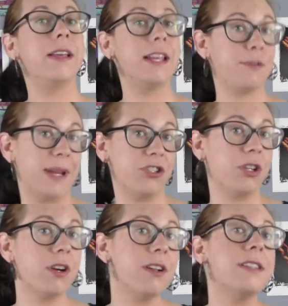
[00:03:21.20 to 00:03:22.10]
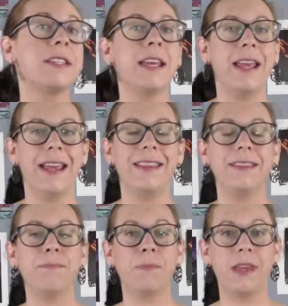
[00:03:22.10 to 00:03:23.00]
expansion cards,
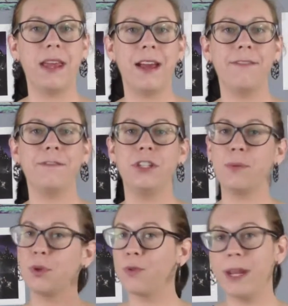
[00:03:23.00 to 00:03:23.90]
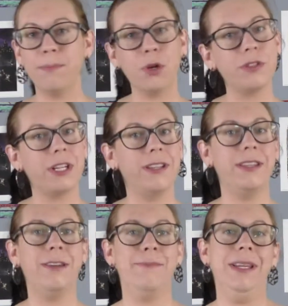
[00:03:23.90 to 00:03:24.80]
and they have double rainbows on
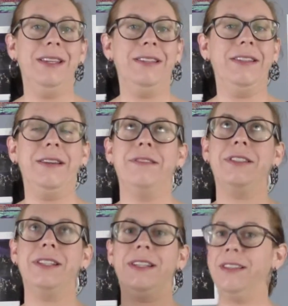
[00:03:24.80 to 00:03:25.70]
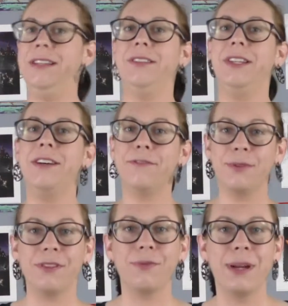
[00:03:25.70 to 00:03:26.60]
them, and I'm just like in love
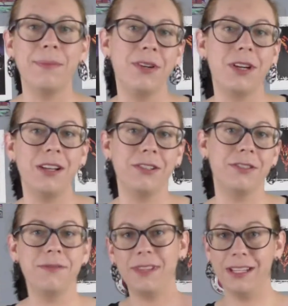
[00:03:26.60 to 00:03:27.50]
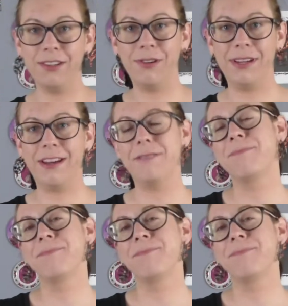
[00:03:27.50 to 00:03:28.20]
with the rainbow color thing going on.